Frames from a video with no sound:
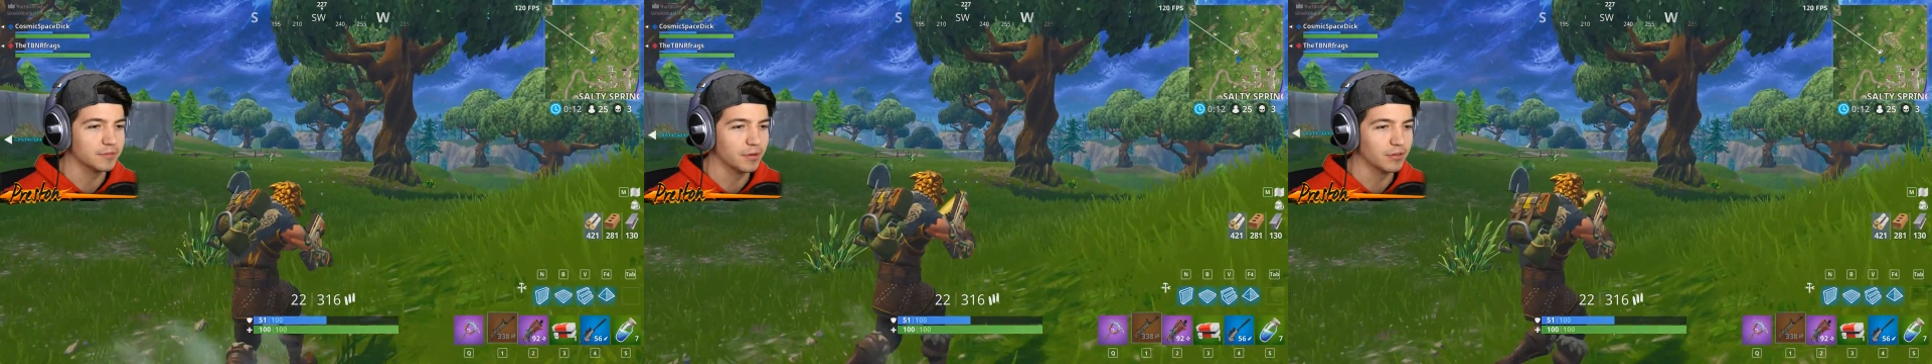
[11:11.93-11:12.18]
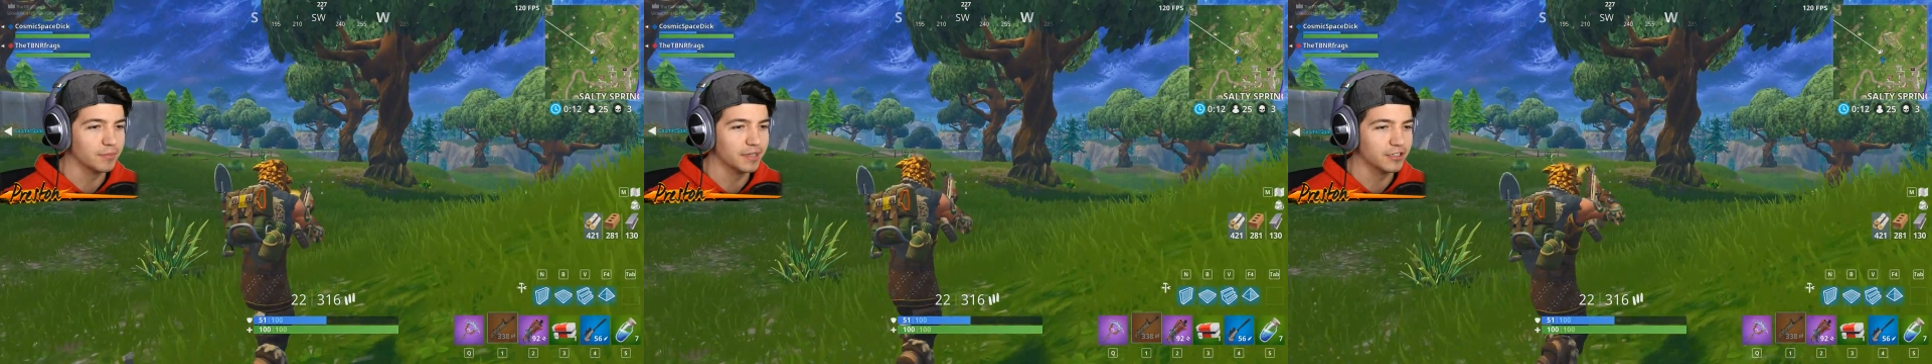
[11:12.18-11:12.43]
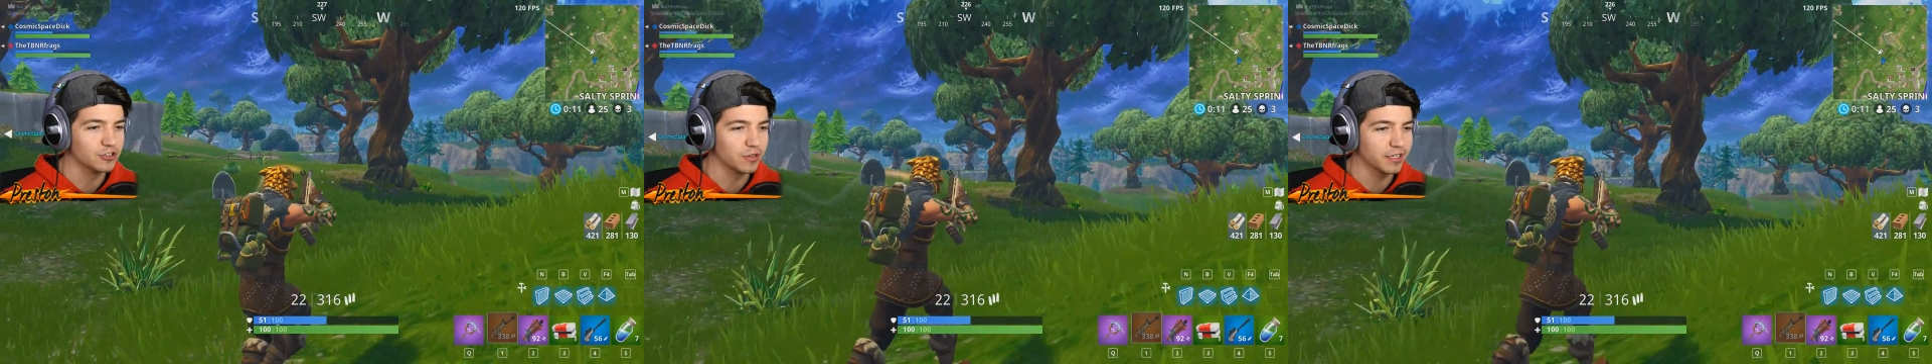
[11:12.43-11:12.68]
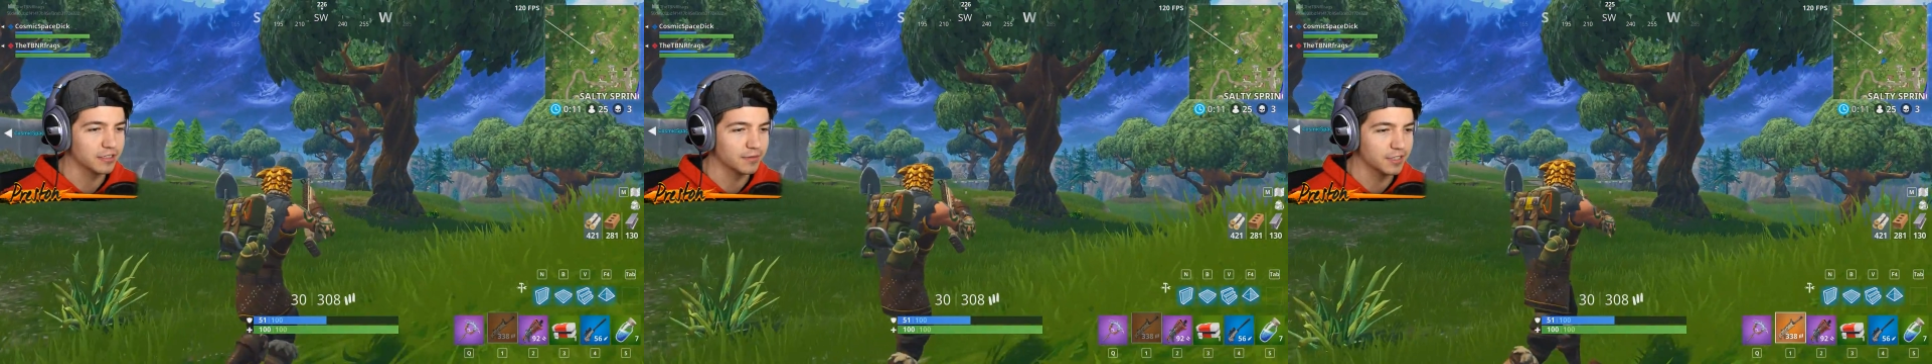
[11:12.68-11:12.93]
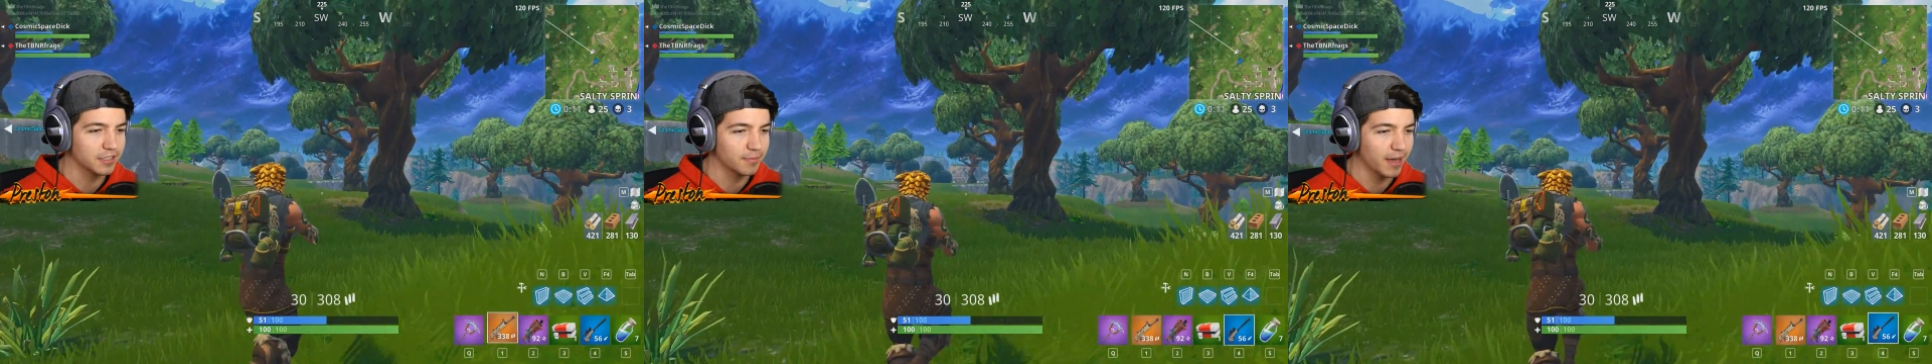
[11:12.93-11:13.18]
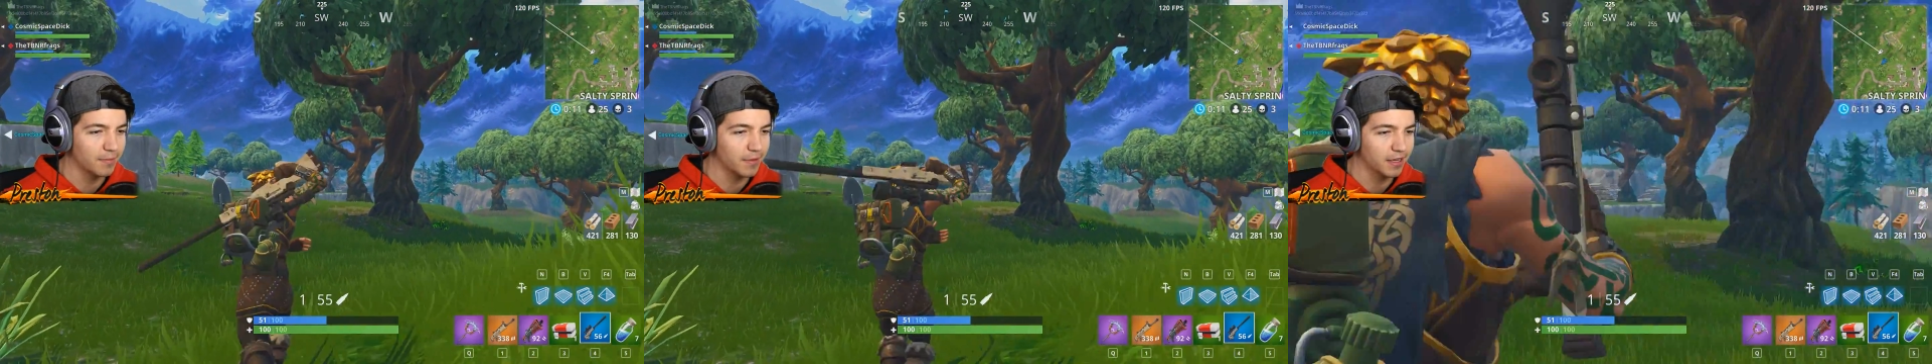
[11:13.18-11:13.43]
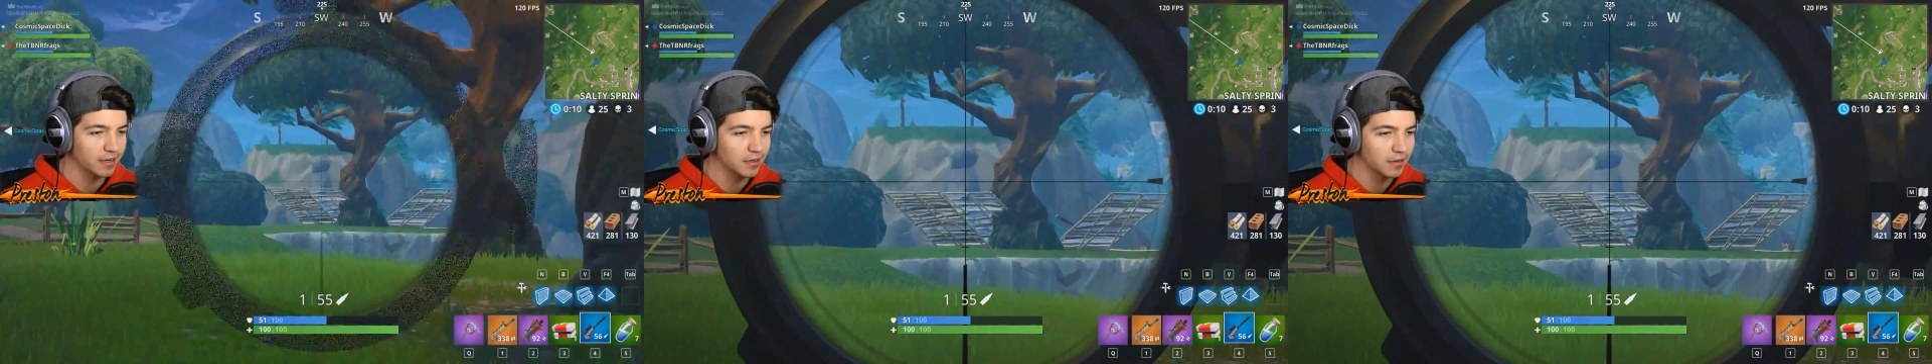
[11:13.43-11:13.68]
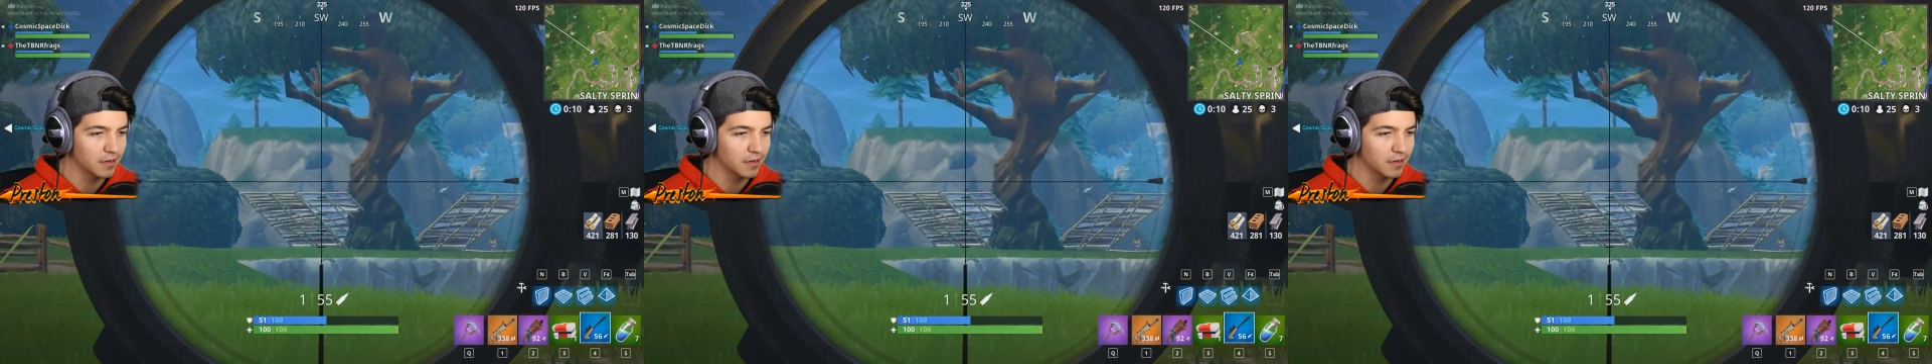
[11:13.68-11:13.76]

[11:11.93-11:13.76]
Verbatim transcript: He's building them in the trees. He's, a madman.